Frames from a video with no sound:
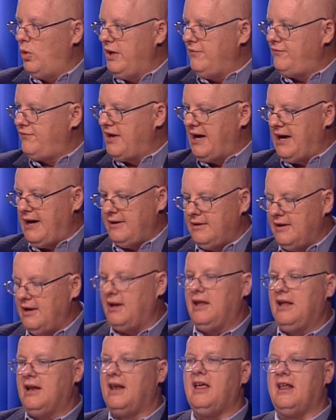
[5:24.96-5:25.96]
We've got,
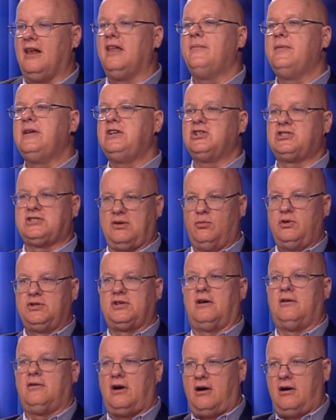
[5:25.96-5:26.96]
let me just, we're
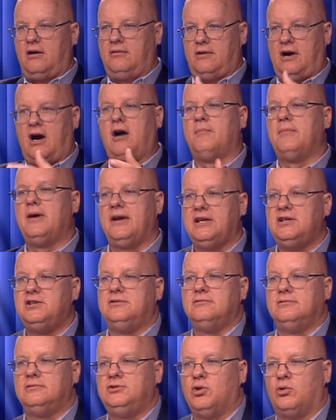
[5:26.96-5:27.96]
talking, our buddy
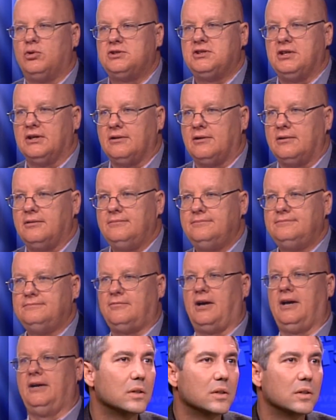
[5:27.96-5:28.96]
George Tiller,
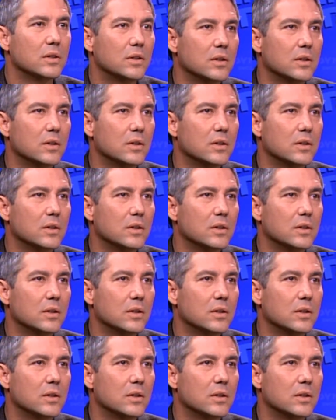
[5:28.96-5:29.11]
right?